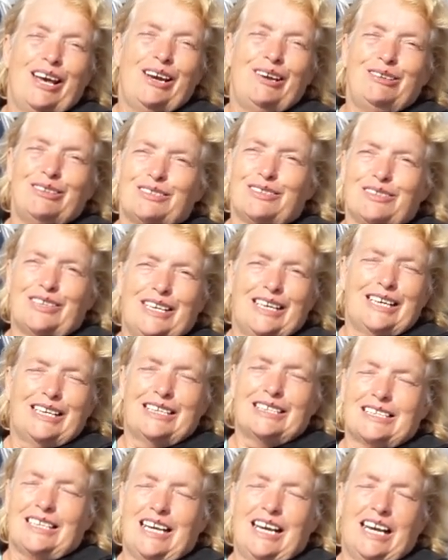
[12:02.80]
loads of
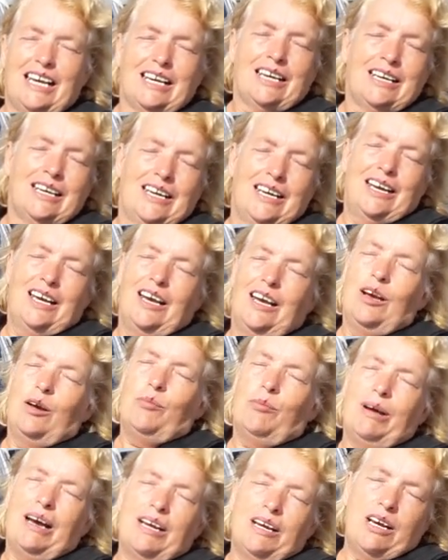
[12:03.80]
things like
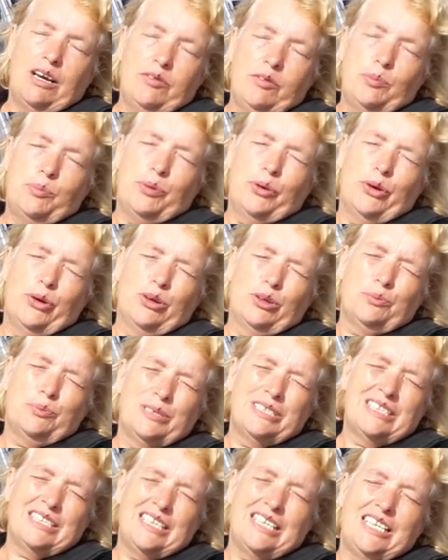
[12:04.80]
man overboard
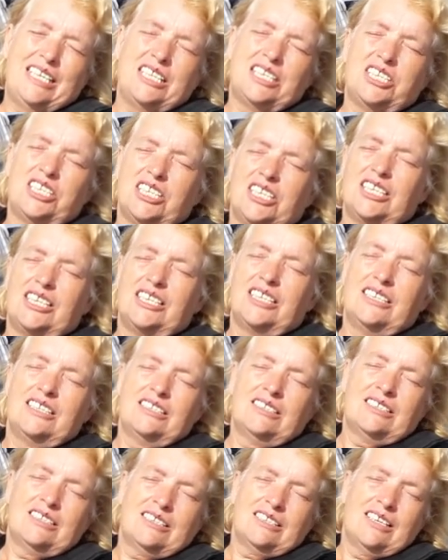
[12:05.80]

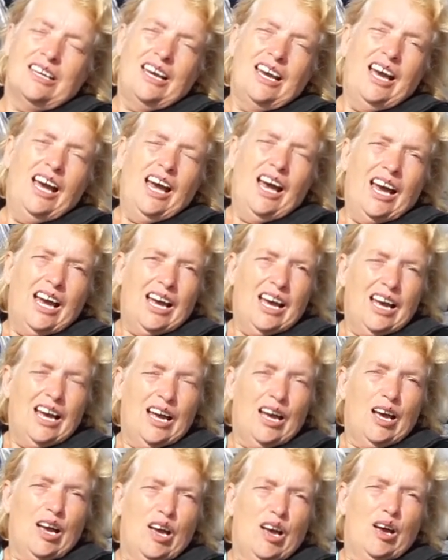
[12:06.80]
procedures.
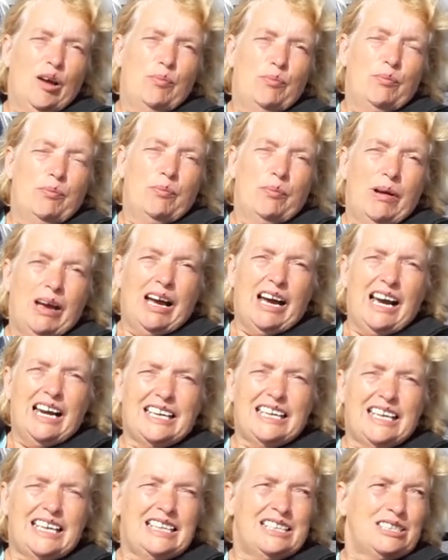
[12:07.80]
Um, I
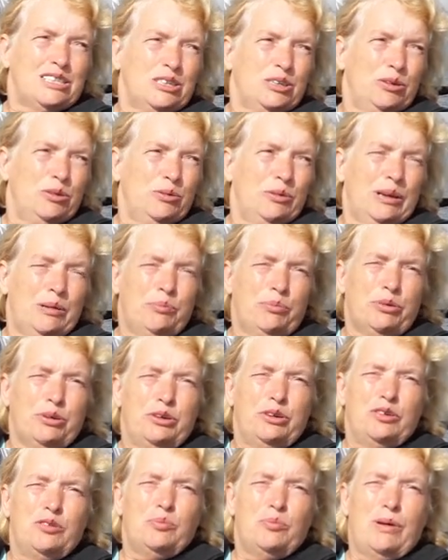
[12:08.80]
need to
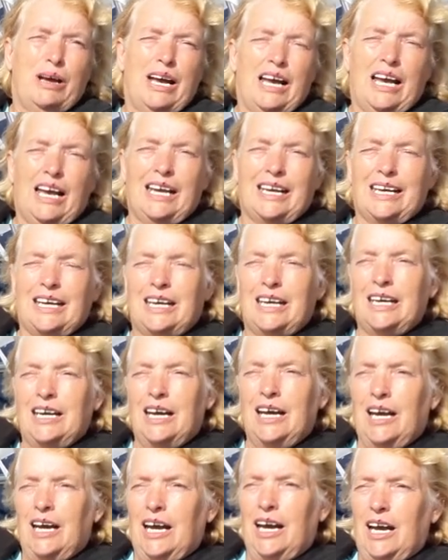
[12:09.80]
improve my
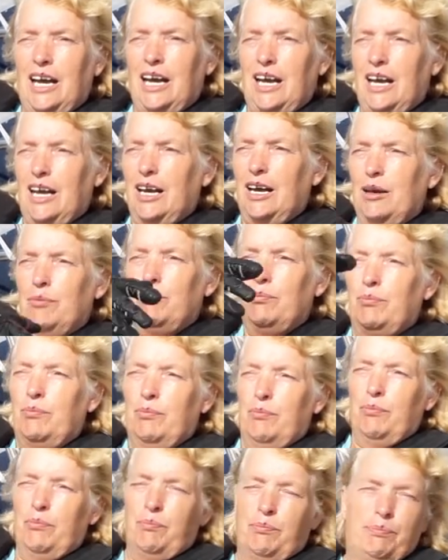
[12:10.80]
um,
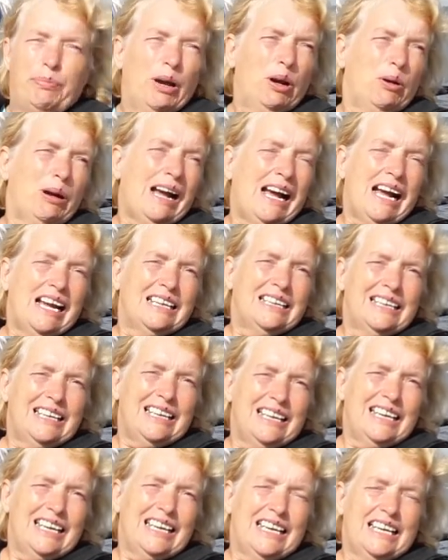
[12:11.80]
boat
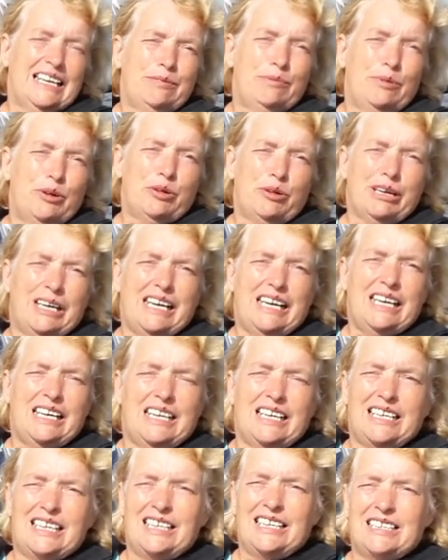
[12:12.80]
handling in
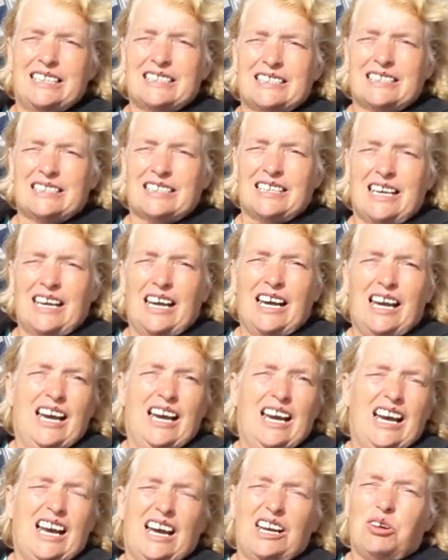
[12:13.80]
marinas
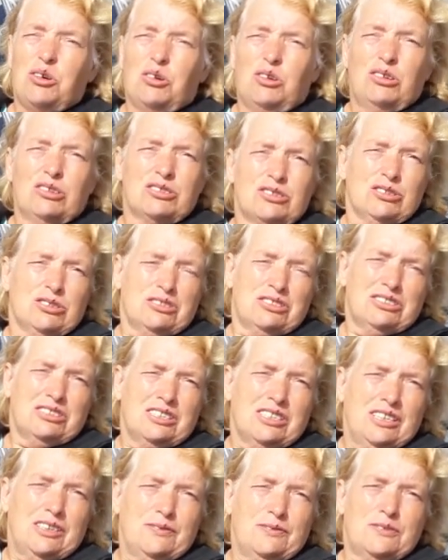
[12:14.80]
and all sorts of
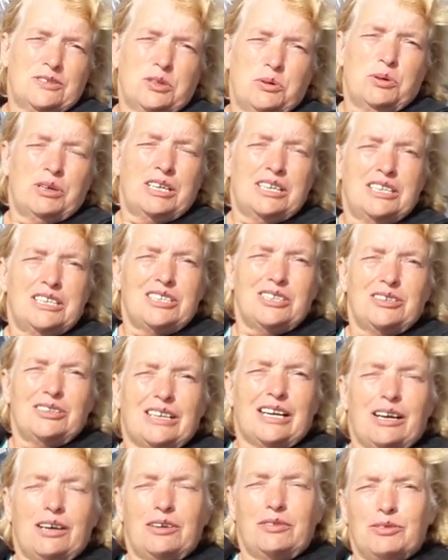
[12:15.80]
stuff. So we're going to do
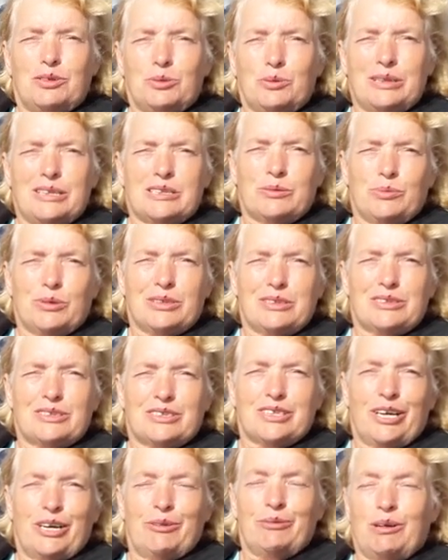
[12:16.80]
that over the winter months.
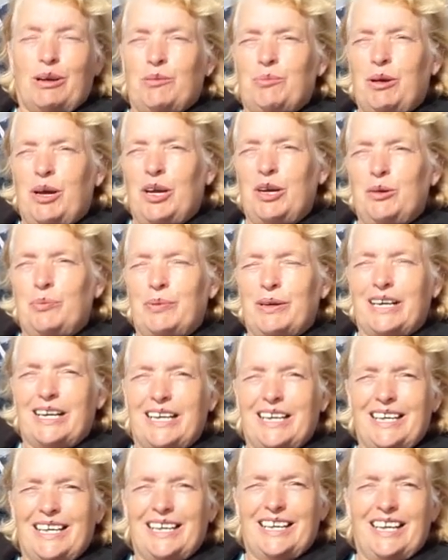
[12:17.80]
So I'm
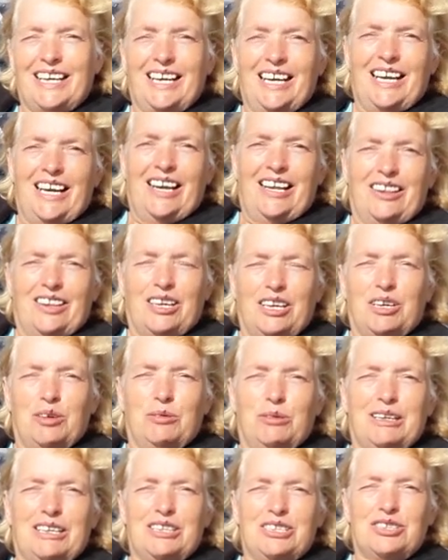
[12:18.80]
hoping that
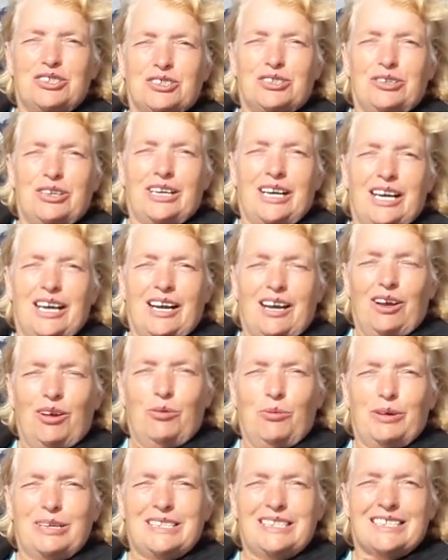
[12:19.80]
you will enjoy
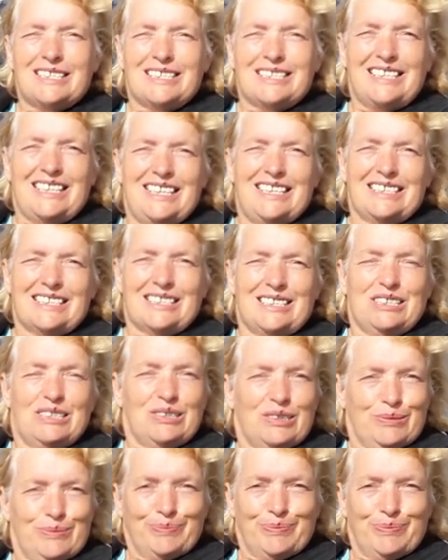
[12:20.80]
our winter season.